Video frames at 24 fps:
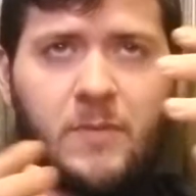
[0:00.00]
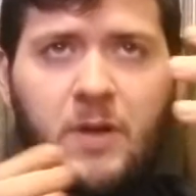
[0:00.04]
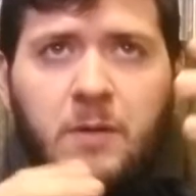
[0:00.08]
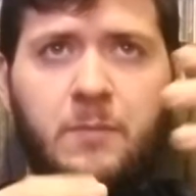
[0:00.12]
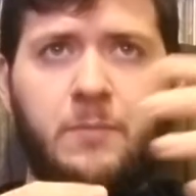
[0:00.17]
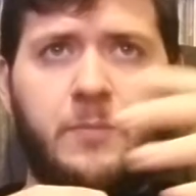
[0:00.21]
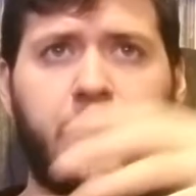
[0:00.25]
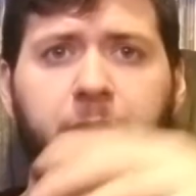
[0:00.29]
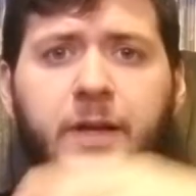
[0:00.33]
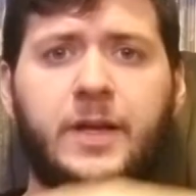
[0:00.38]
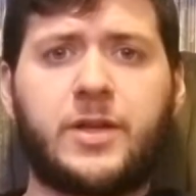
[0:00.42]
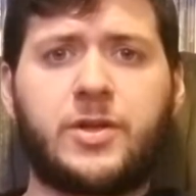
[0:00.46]

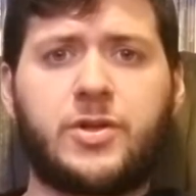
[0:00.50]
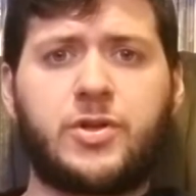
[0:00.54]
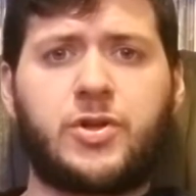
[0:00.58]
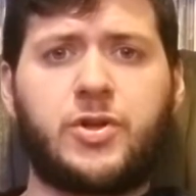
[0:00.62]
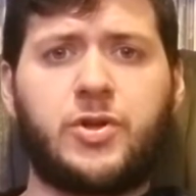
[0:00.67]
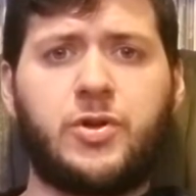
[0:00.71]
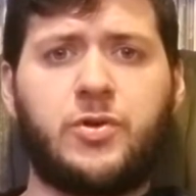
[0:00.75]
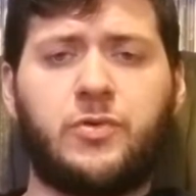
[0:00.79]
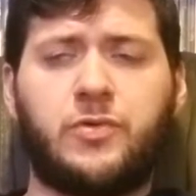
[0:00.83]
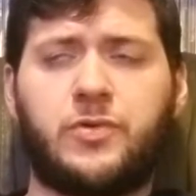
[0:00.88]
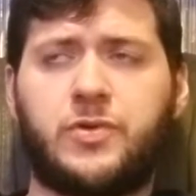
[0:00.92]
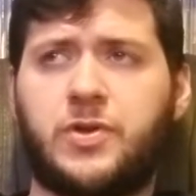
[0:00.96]
pick and
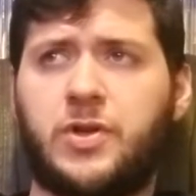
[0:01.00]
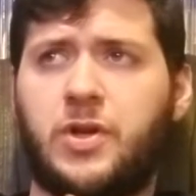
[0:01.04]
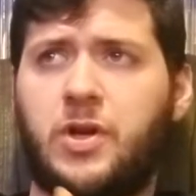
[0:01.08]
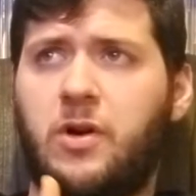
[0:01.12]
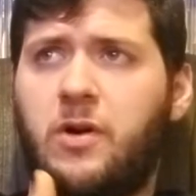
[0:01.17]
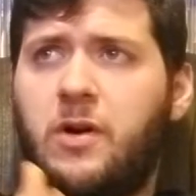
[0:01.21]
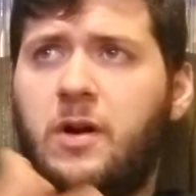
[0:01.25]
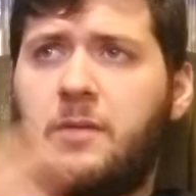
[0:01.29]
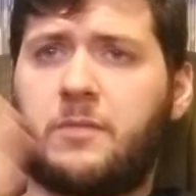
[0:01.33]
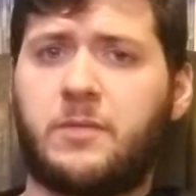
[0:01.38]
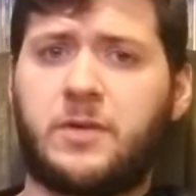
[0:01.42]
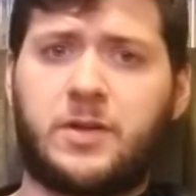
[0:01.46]
choose, I'm
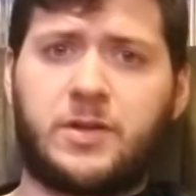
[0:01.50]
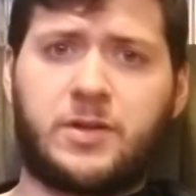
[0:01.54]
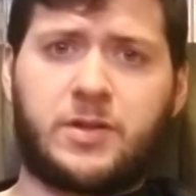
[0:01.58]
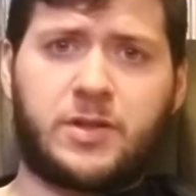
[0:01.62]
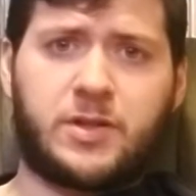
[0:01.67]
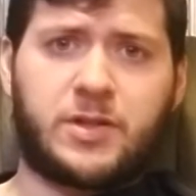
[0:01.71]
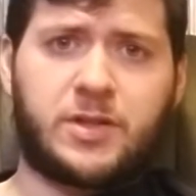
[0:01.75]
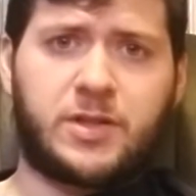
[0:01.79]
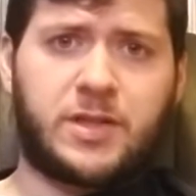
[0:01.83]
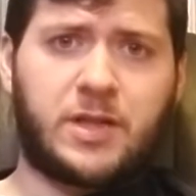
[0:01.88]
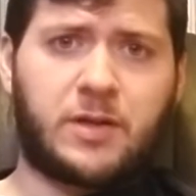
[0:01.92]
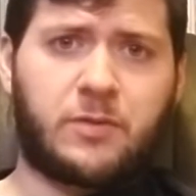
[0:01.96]
going to
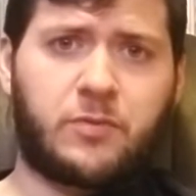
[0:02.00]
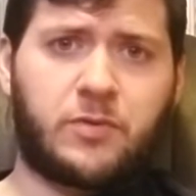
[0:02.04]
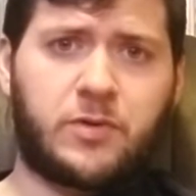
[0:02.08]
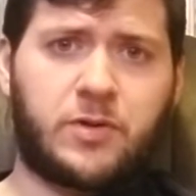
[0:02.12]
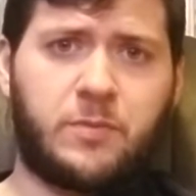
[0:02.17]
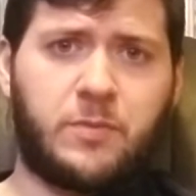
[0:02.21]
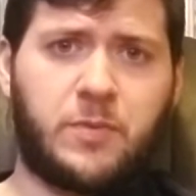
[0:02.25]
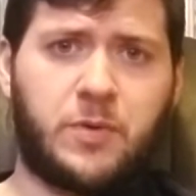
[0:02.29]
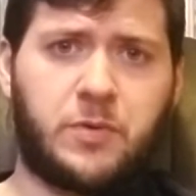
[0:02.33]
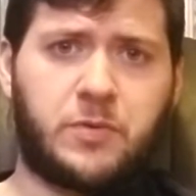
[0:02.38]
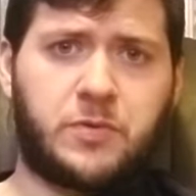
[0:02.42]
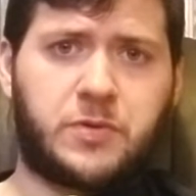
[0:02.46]
just stick with
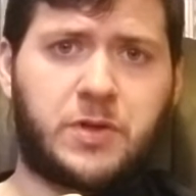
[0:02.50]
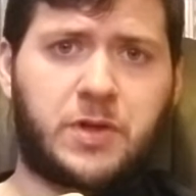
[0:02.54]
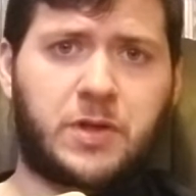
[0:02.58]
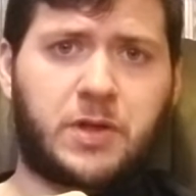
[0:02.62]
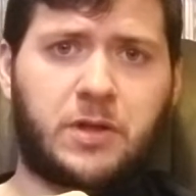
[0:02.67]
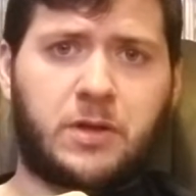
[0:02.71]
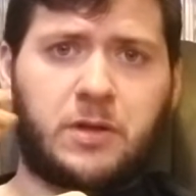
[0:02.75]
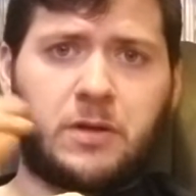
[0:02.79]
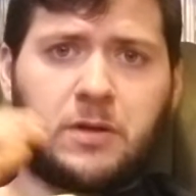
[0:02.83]
the music.